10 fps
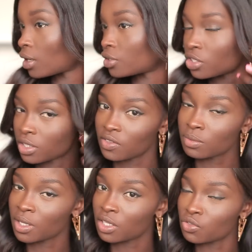it just
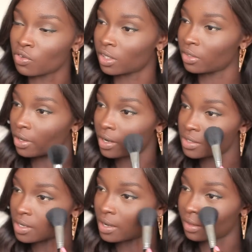gives me this really
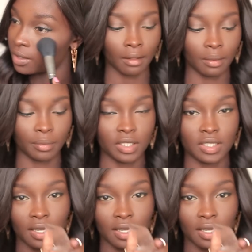nice highlight. And I'm going to